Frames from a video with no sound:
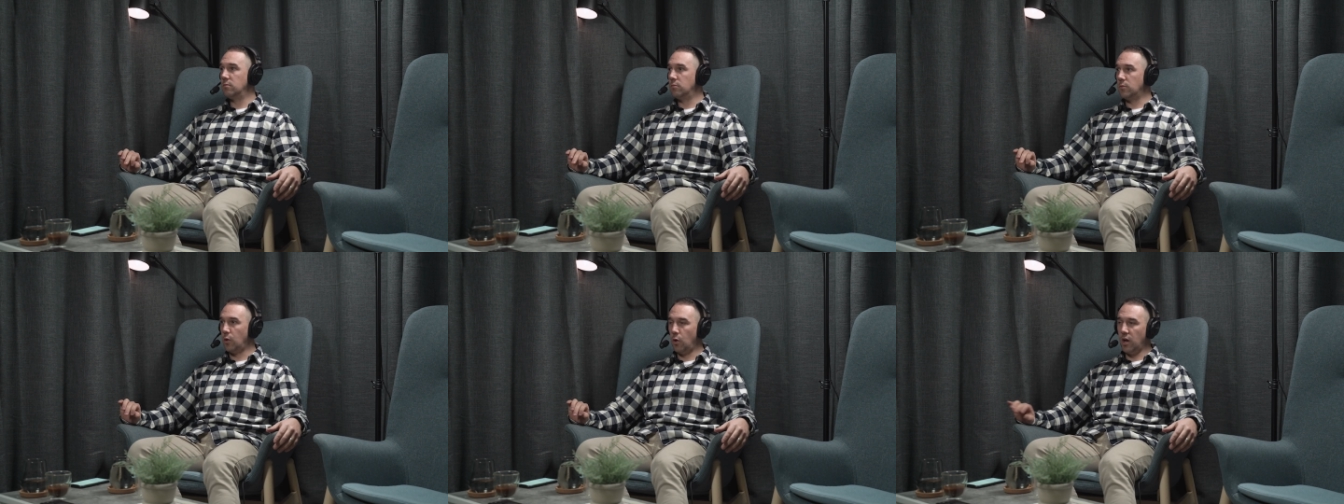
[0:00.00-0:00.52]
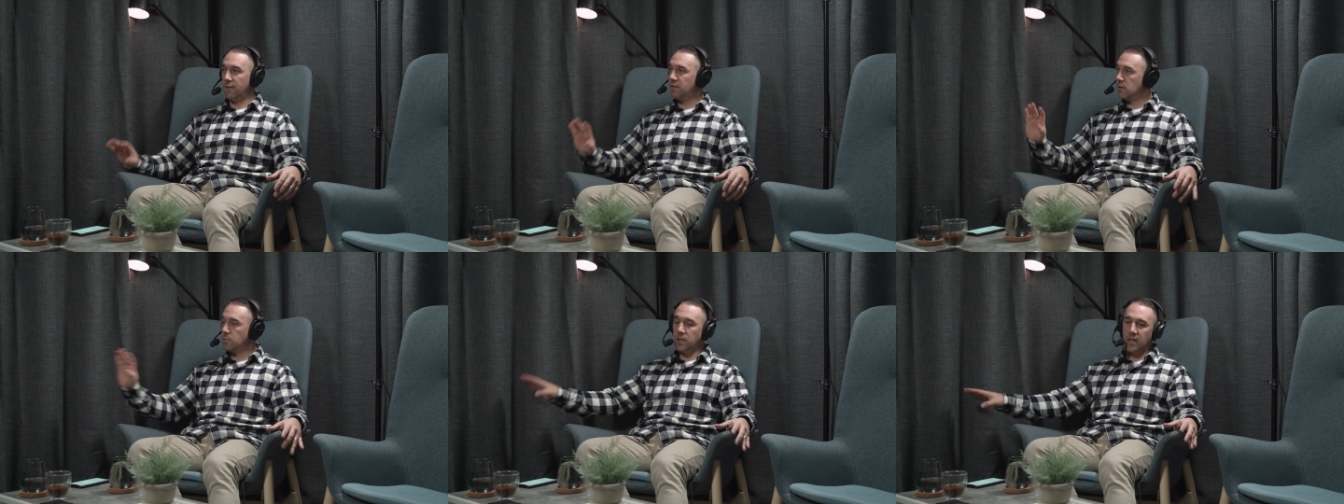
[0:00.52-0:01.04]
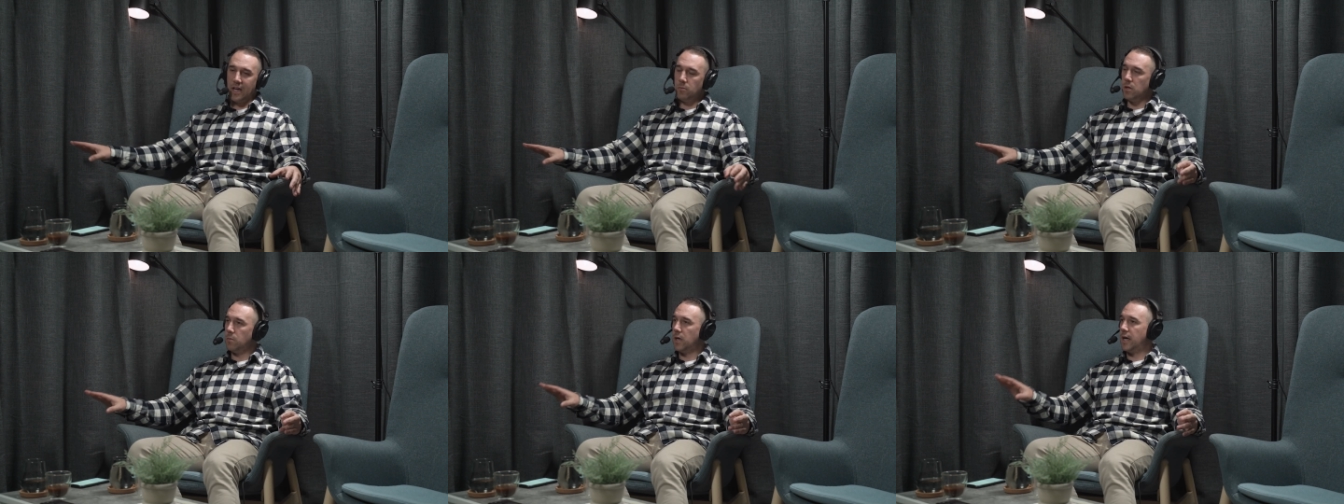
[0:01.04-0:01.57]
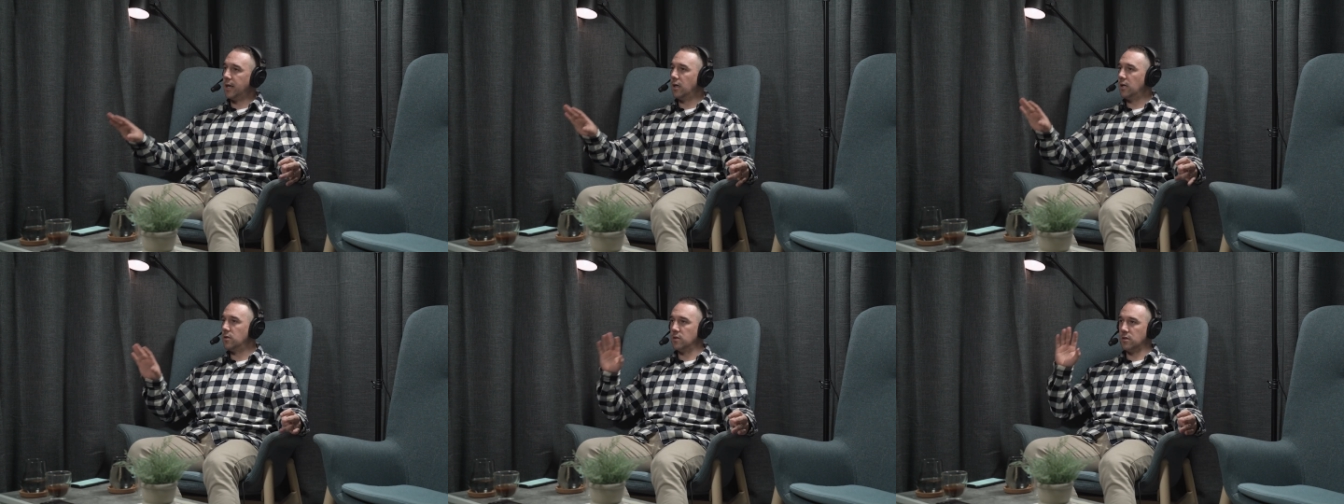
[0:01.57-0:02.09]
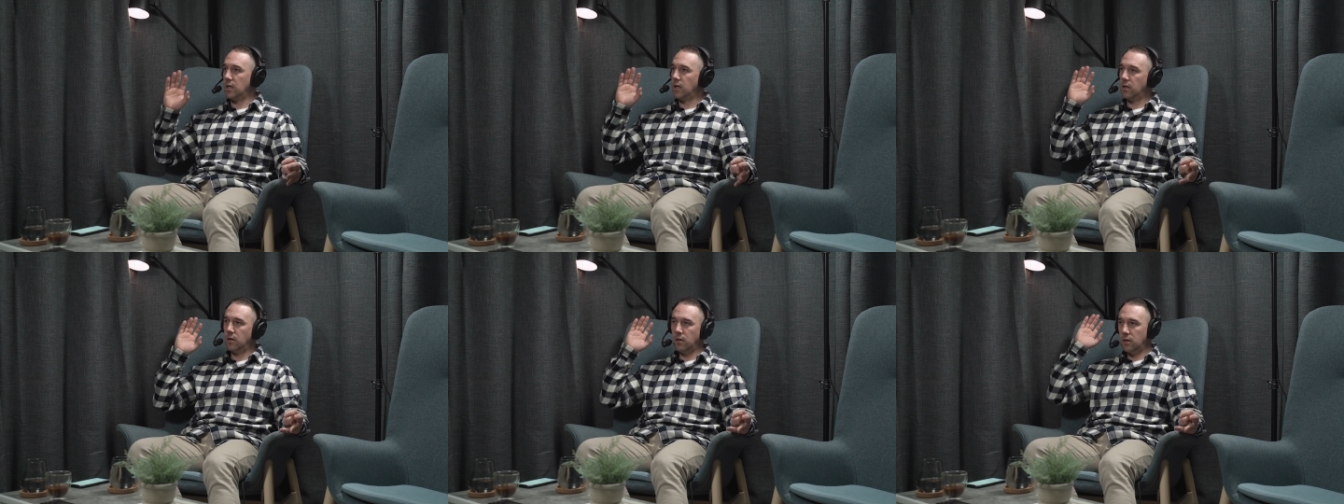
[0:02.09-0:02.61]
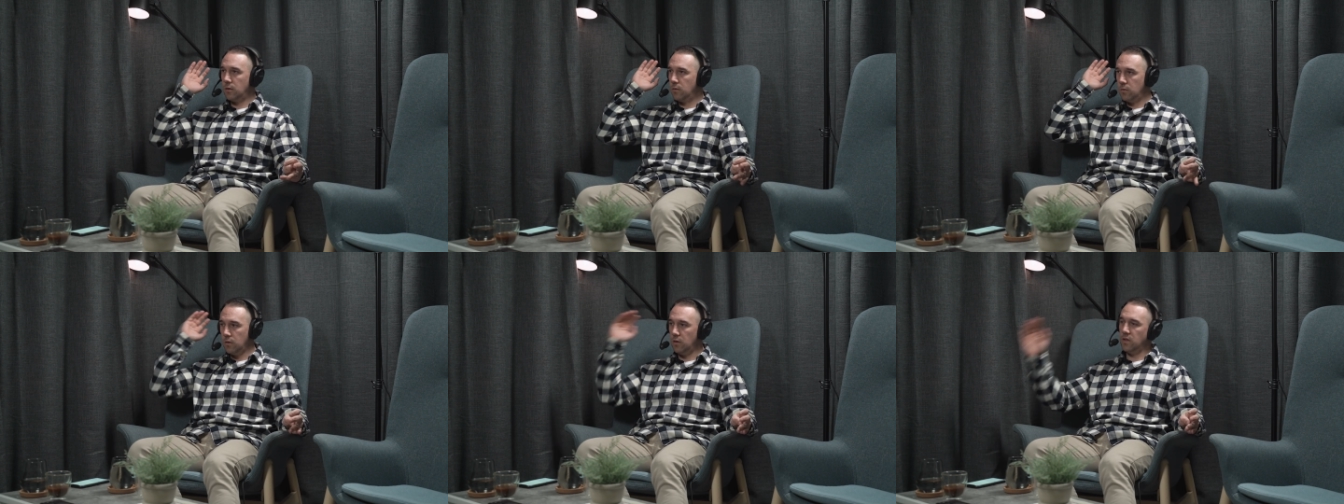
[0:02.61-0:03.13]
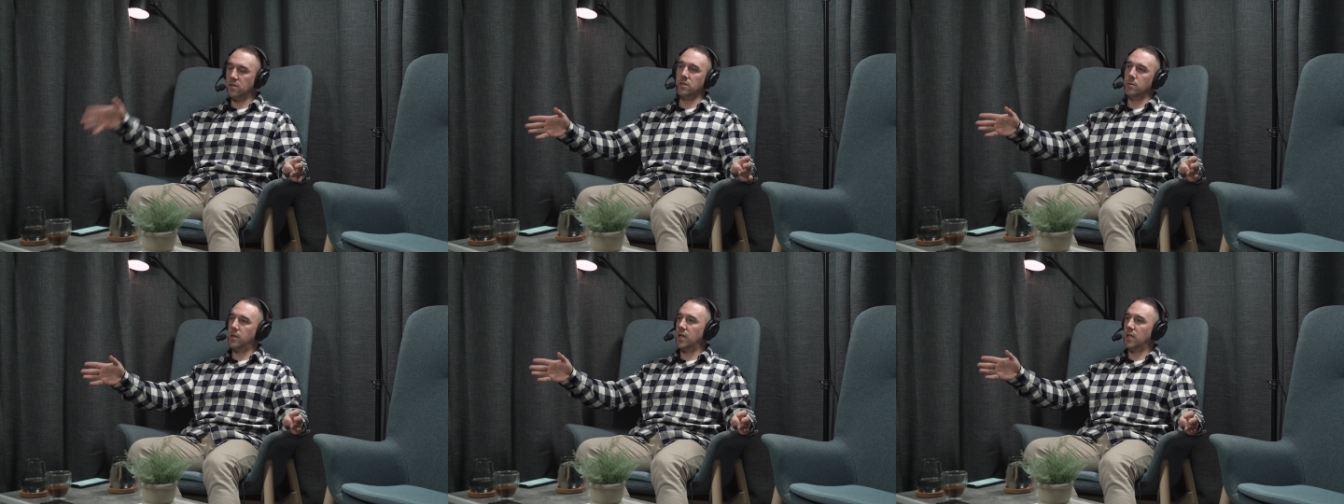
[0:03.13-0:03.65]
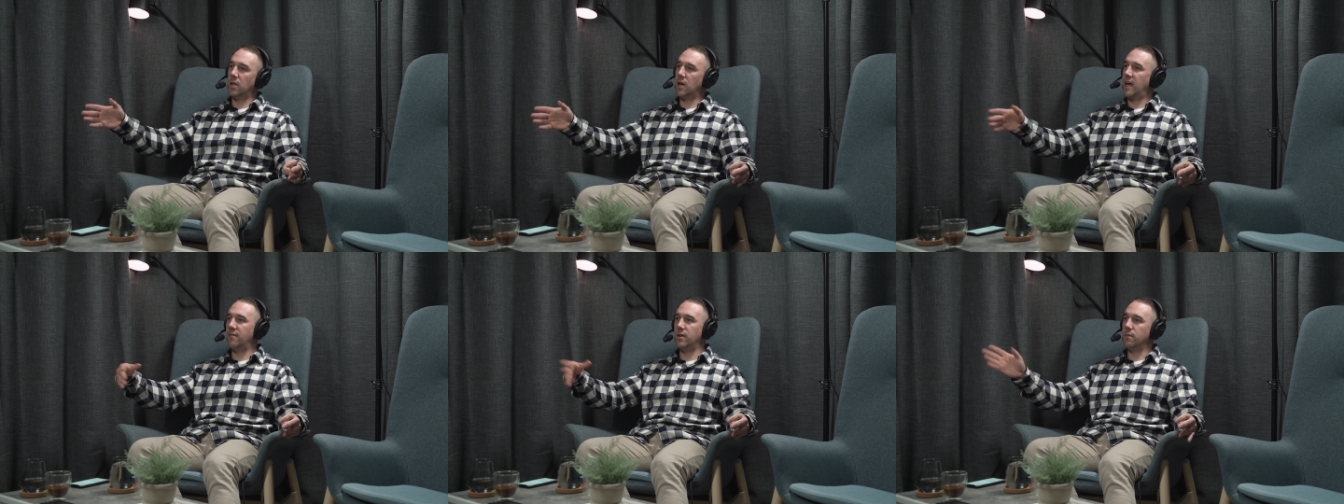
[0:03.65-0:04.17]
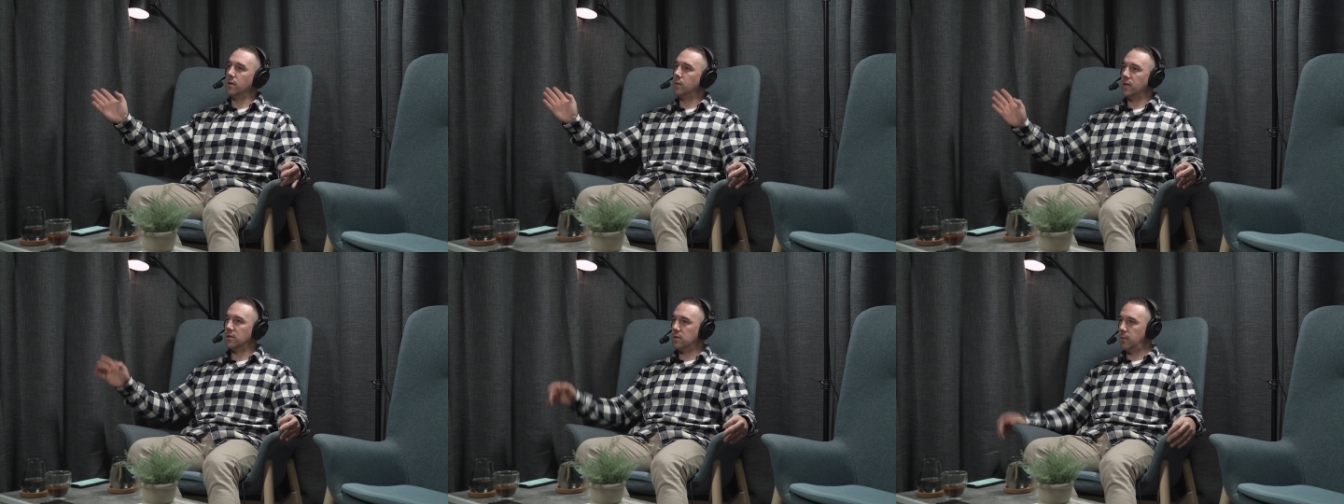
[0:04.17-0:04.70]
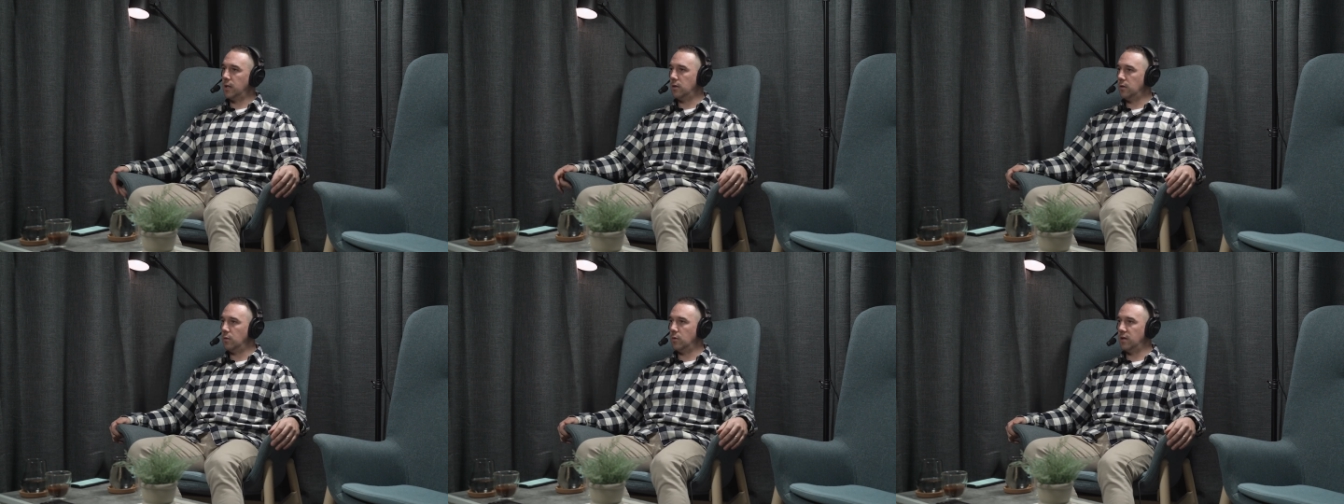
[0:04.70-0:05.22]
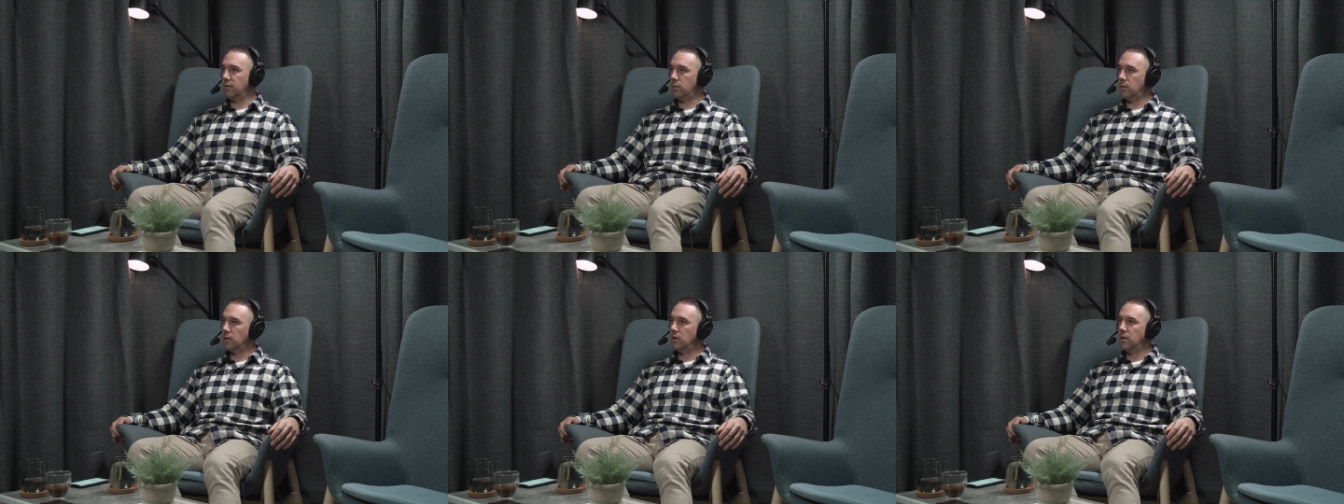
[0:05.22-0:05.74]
Yep. Don't have to speak to Amy about it. Just like this is the money that I have every week to spend and do whatever I want.